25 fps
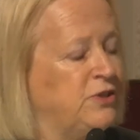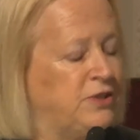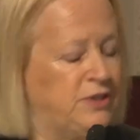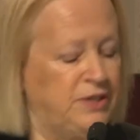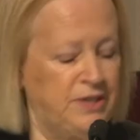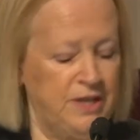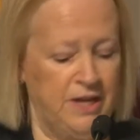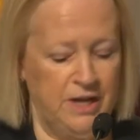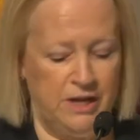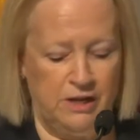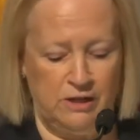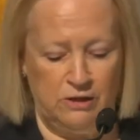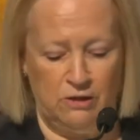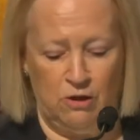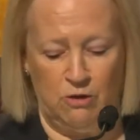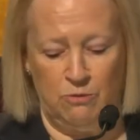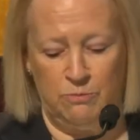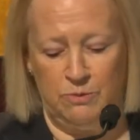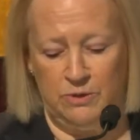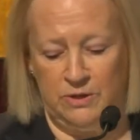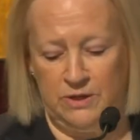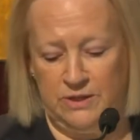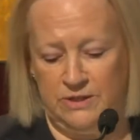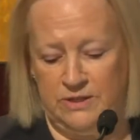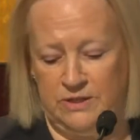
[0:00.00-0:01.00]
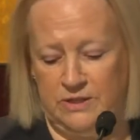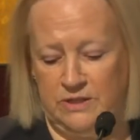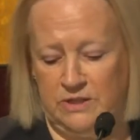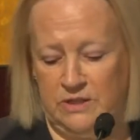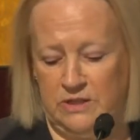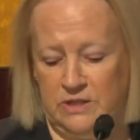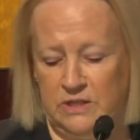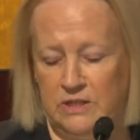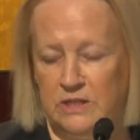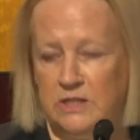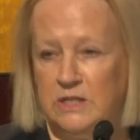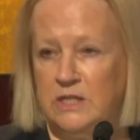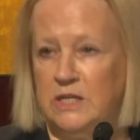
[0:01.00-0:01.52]
to seek global
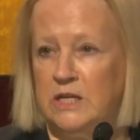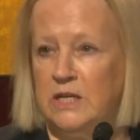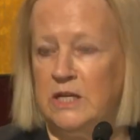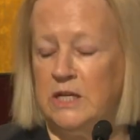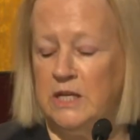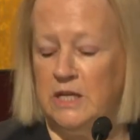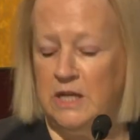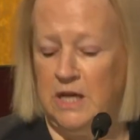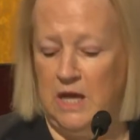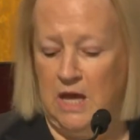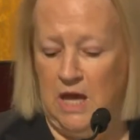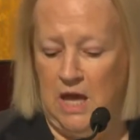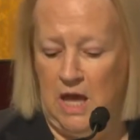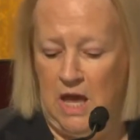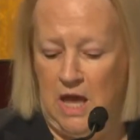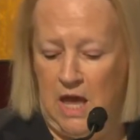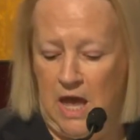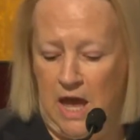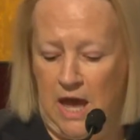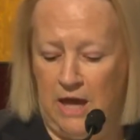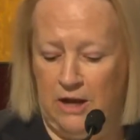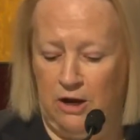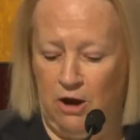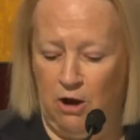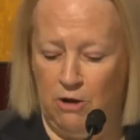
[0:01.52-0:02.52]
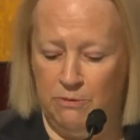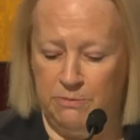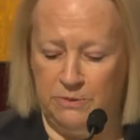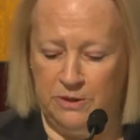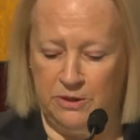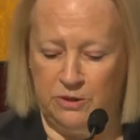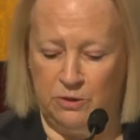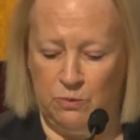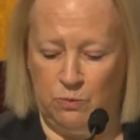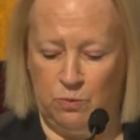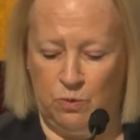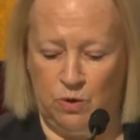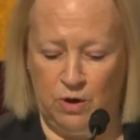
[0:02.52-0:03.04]
consistency and hope
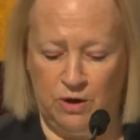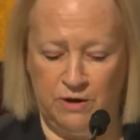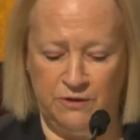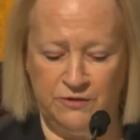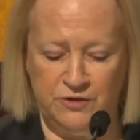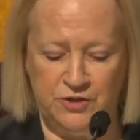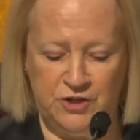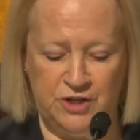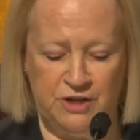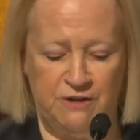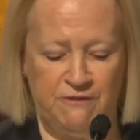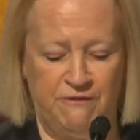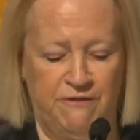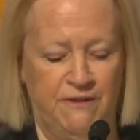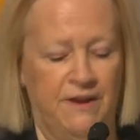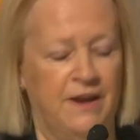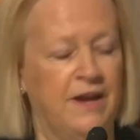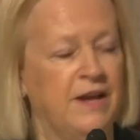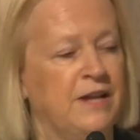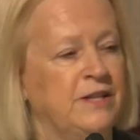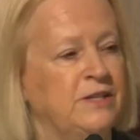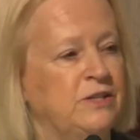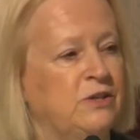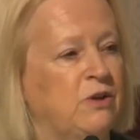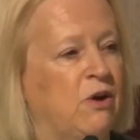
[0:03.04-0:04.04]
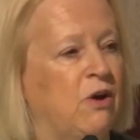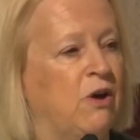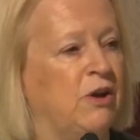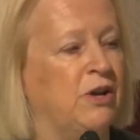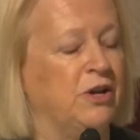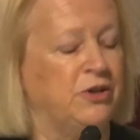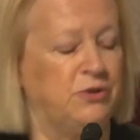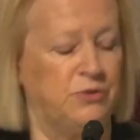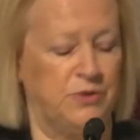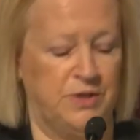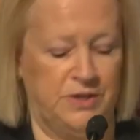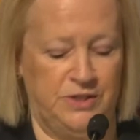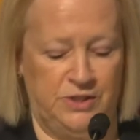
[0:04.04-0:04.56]
that the work of GFANZ on a
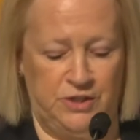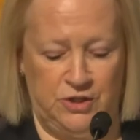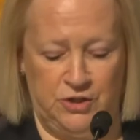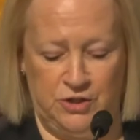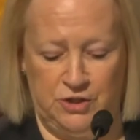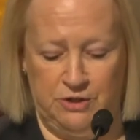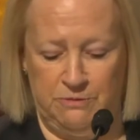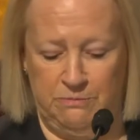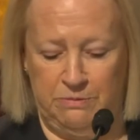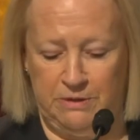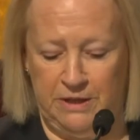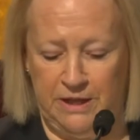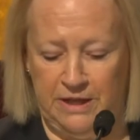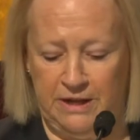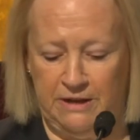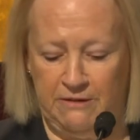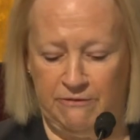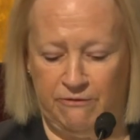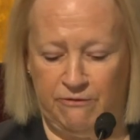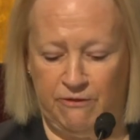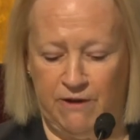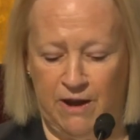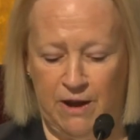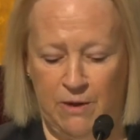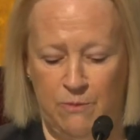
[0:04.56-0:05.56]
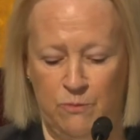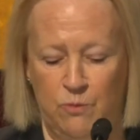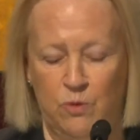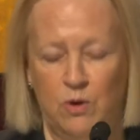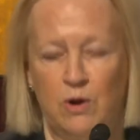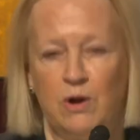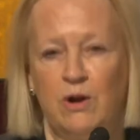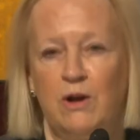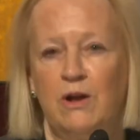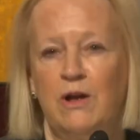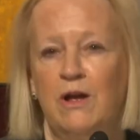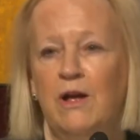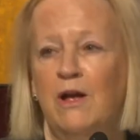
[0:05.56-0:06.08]
transition planning
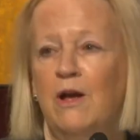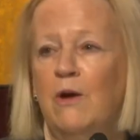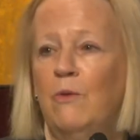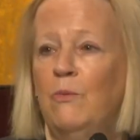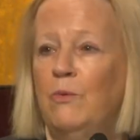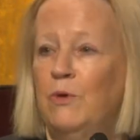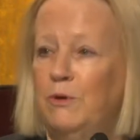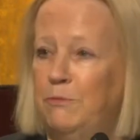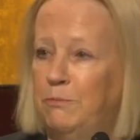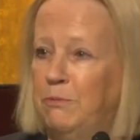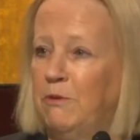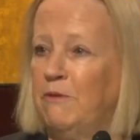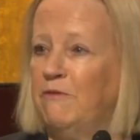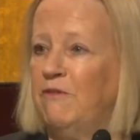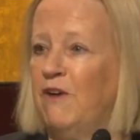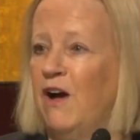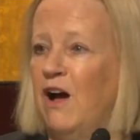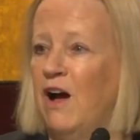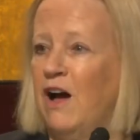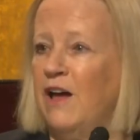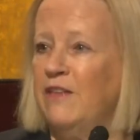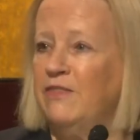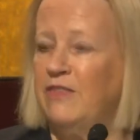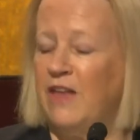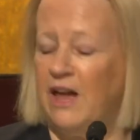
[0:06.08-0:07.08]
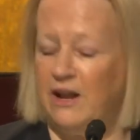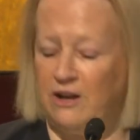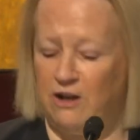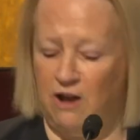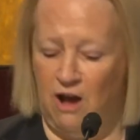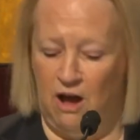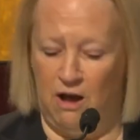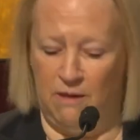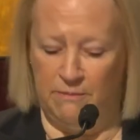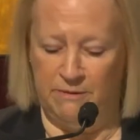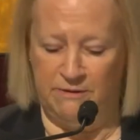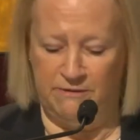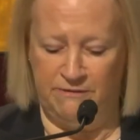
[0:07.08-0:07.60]
framework will provide that
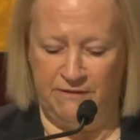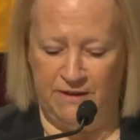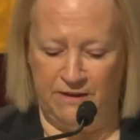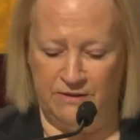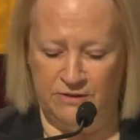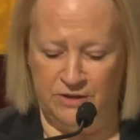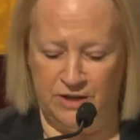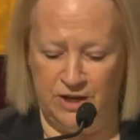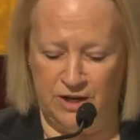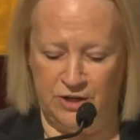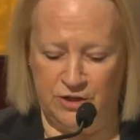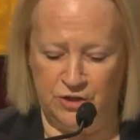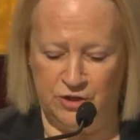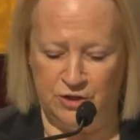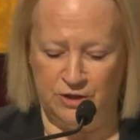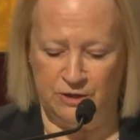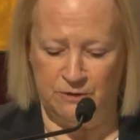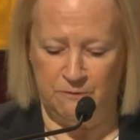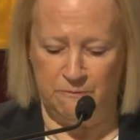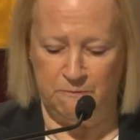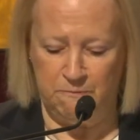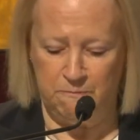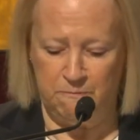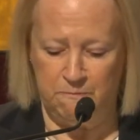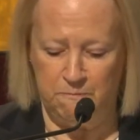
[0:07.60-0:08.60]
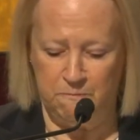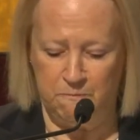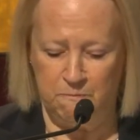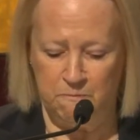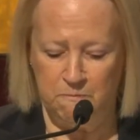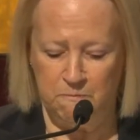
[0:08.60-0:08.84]
common foundation.